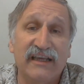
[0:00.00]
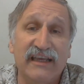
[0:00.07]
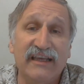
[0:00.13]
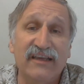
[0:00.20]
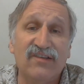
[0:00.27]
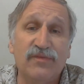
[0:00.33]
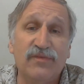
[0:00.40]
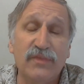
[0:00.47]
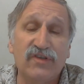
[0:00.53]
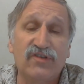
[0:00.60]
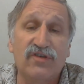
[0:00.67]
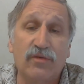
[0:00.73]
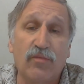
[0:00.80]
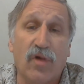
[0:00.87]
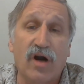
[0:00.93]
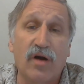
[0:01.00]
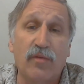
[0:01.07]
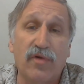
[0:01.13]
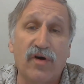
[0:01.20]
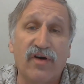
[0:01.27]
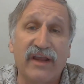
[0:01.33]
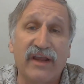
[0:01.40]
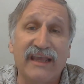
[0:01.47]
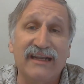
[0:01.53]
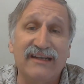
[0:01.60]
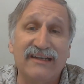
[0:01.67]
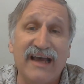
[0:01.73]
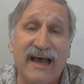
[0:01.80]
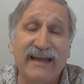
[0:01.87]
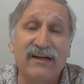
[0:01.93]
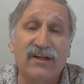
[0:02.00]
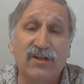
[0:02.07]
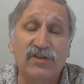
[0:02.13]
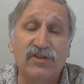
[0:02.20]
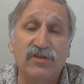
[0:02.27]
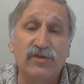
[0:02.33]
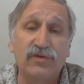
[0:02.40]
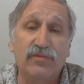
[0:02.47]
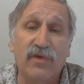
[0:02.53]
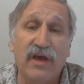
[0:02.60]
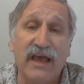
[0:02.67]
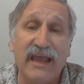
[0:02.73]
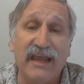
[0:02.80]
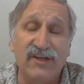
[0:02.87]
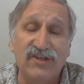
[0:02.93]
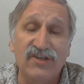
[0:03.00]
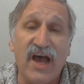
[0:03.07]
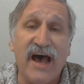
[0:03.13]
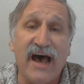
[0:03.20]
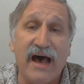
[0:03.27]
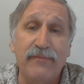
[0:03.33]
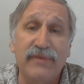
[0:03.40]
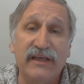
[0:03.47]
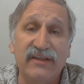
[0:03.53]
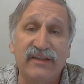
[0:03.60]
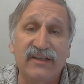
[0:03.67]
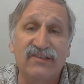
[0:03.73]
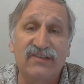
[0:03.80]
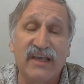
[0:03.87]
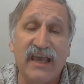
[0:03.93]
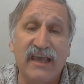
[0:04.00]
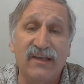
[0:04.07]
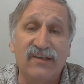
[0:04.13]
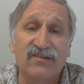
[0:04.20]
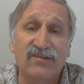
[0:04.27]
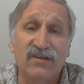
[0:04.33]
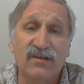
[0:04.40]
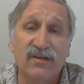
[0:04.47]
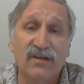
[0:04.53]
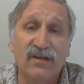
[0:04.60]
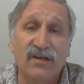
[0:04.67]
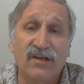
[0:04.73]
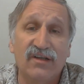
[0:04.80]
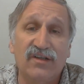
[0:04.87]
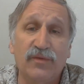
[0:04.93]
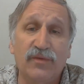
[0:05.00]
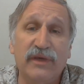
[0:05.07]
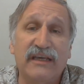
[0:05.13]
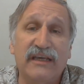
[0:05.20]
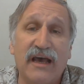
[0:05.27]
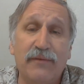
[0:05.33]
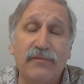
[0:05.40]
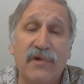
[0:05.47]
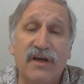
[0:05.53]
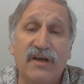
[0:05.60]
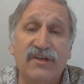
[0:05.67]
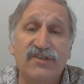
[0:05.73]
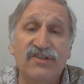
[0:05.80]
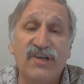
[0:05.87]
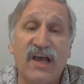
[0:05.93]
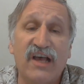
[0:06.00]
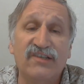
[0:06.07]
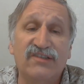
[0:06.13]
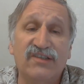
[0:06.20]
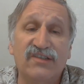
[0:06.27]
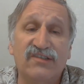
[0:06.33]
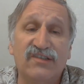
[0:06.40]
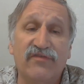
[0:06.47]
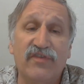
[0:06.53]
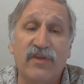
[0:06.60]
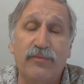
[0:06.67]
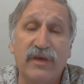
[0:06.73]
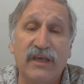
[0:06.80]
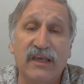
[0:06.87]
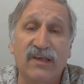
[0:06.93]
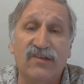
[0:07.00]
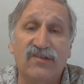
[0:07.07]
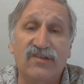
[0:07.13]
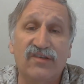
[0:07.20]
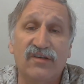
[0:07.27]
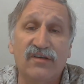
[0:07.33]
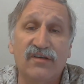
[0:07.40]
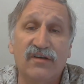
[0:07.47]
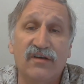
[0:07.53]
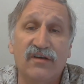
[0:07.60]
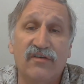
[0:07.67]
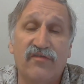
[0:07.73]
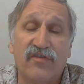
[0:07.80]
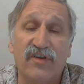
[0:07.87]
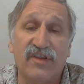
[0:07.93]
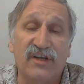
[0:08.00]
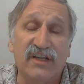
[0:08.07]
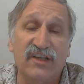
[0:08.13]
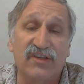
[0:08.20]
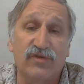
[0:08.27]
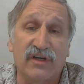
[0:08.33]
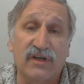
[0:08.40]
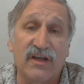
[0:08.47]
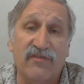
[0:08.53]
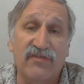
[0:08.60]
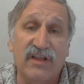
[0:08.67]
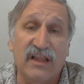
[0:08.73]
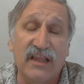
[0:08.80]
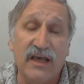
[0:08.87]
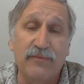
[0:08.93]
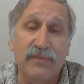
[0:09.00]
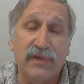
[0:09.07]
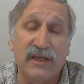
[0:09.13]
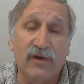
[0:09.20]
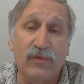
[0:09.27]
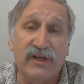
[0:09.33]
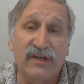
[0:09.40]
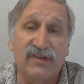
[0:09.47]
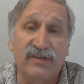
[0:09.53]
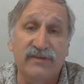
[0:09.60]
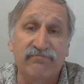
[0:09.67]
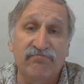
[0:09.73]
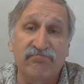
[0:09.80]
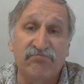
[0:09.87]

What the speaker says: is Mr. Marbury entitled to a job, in this case, to become Justice of the Peace for the District of Columbia, which